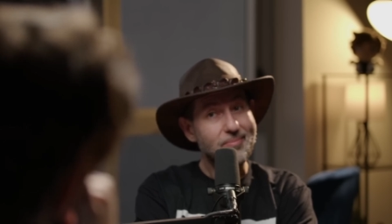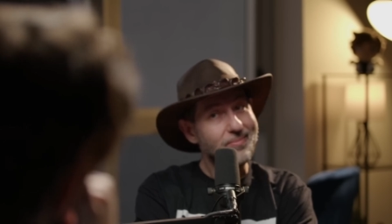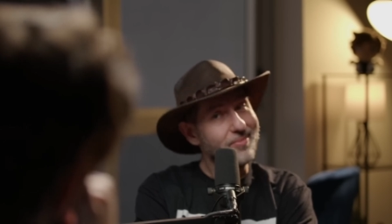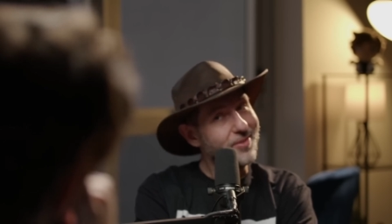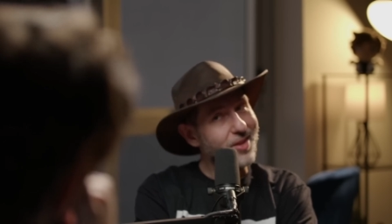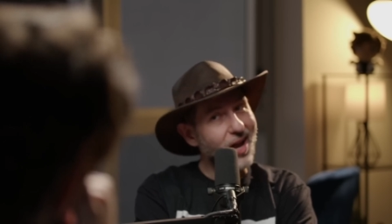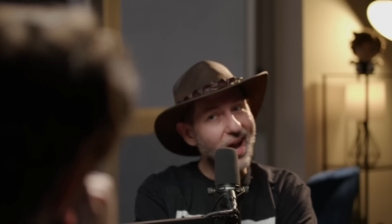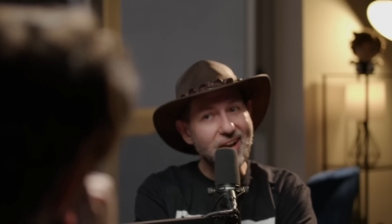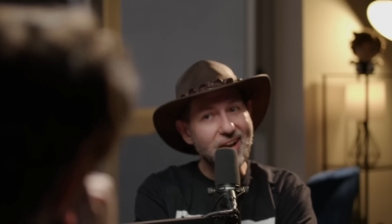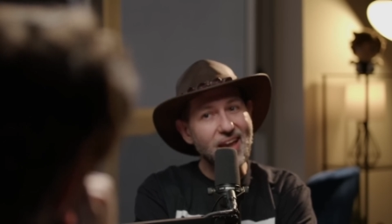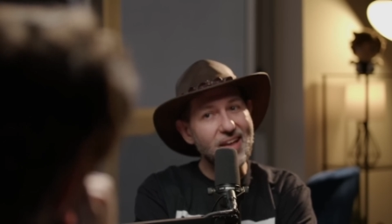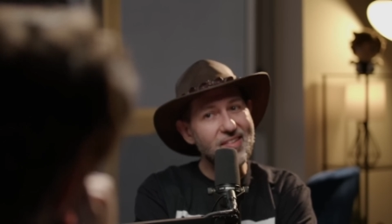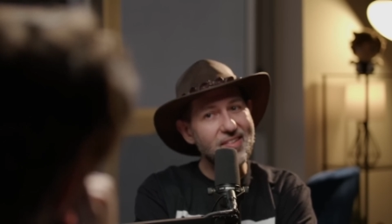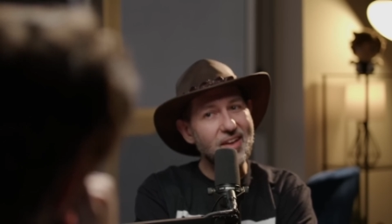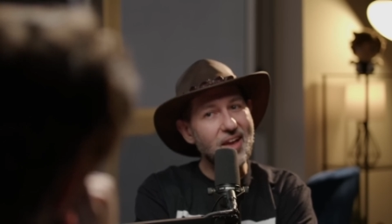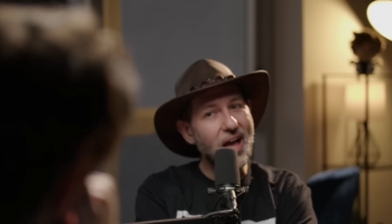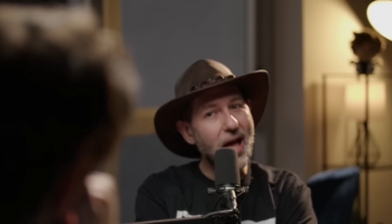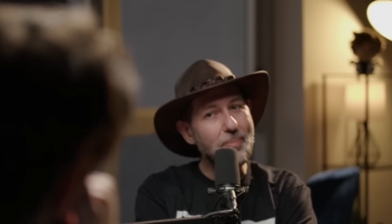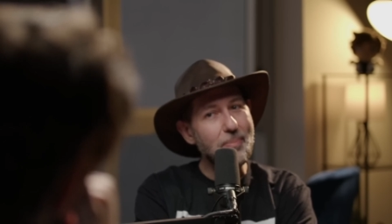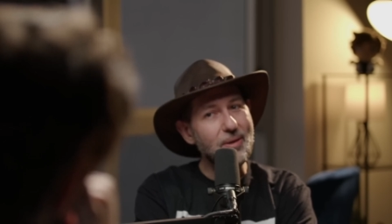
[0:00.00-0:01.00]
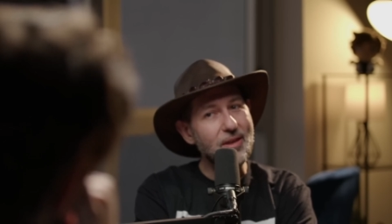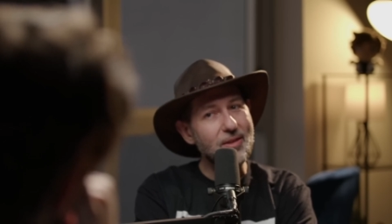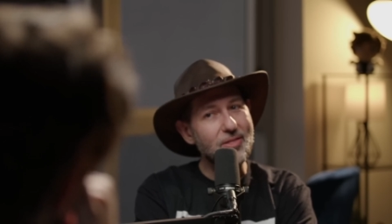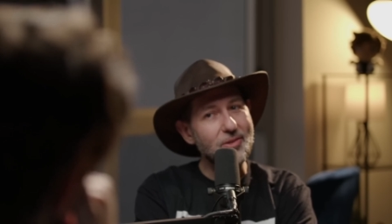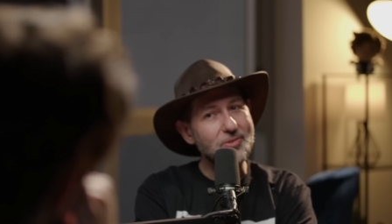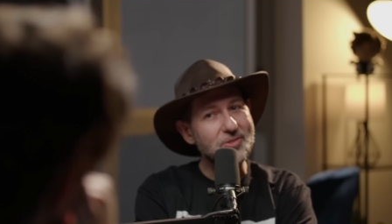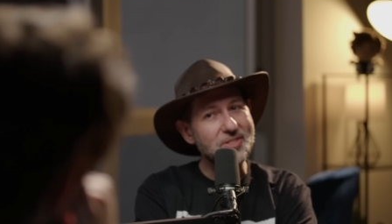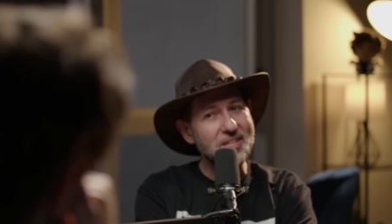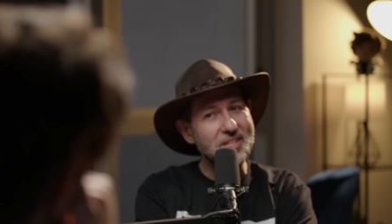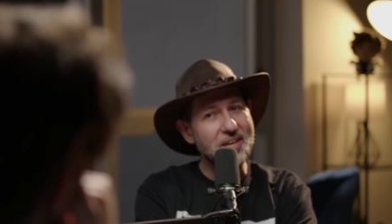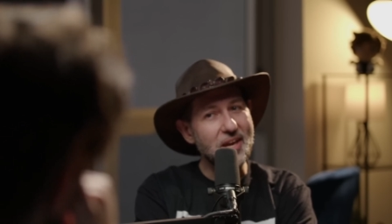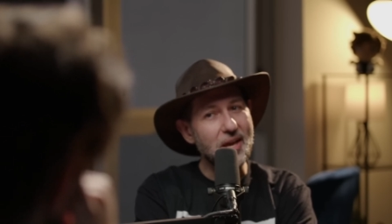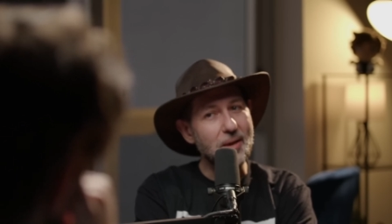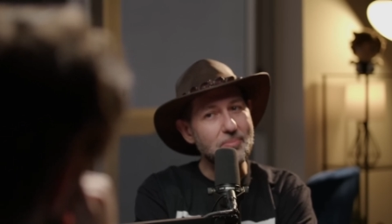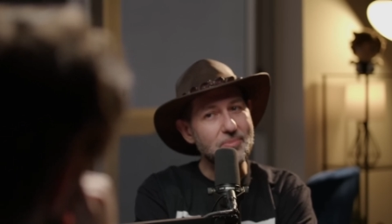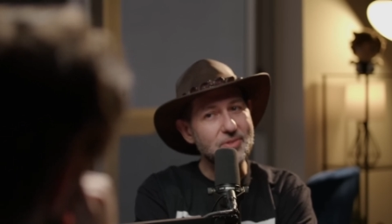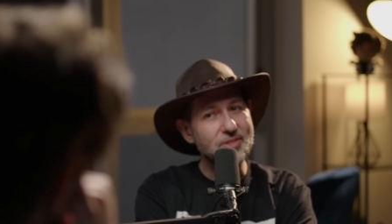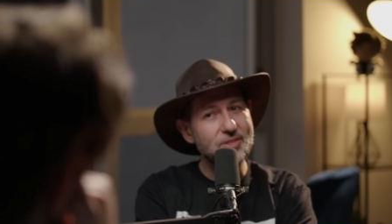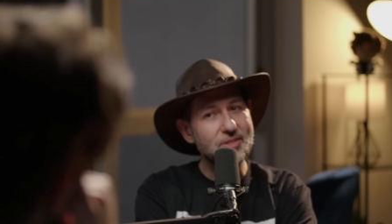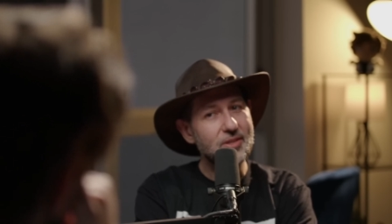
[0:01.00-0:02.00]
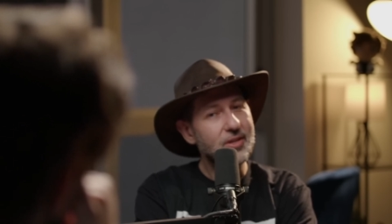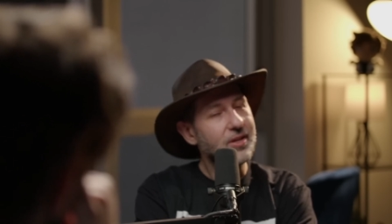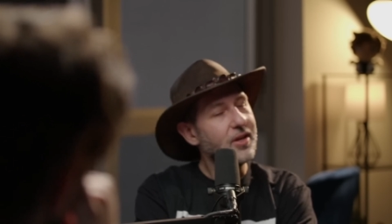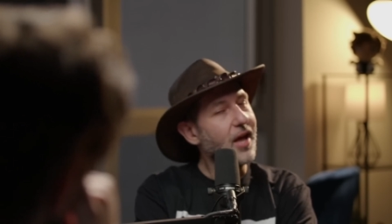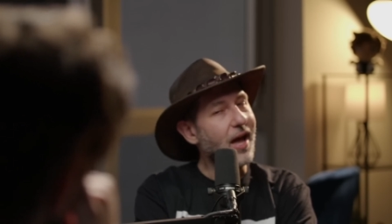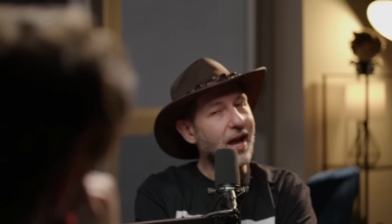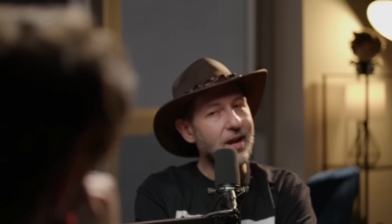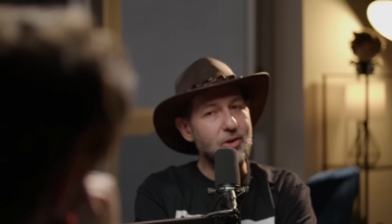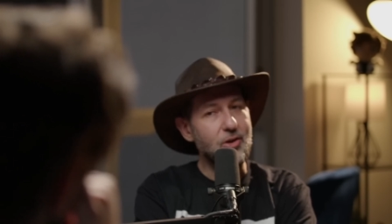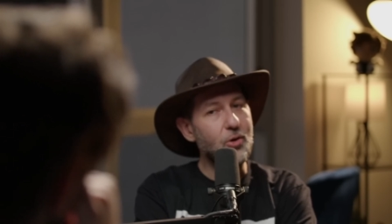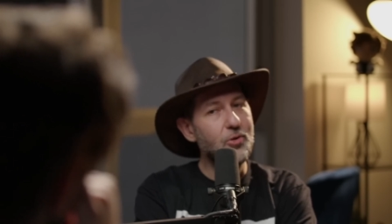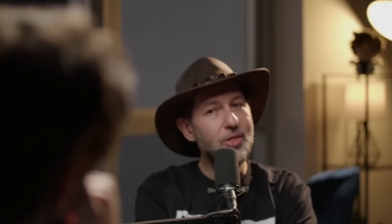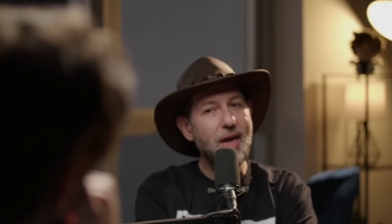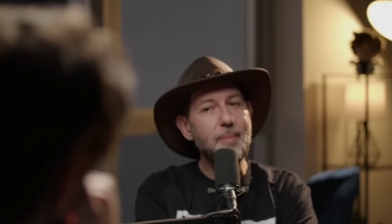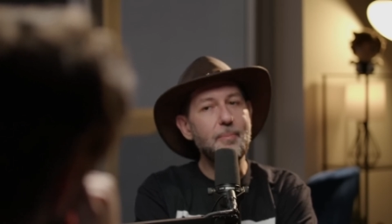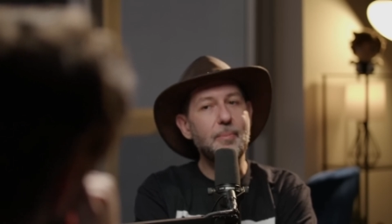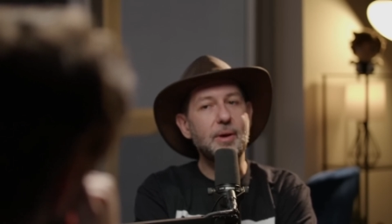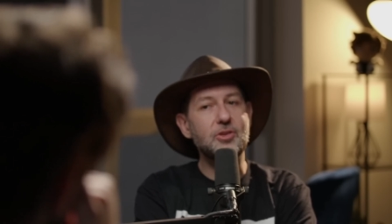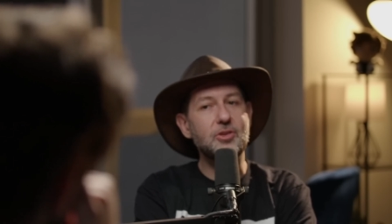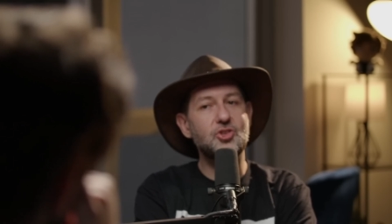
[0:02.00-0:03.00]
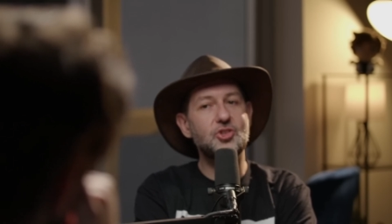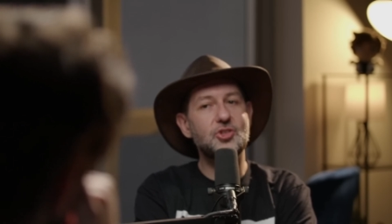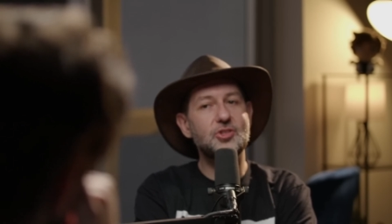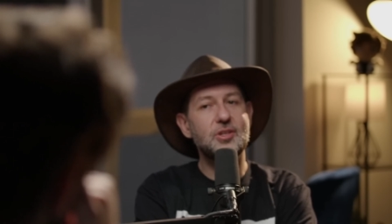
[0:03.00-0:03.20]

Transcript: Doc has a copy of those DMs. I know that much.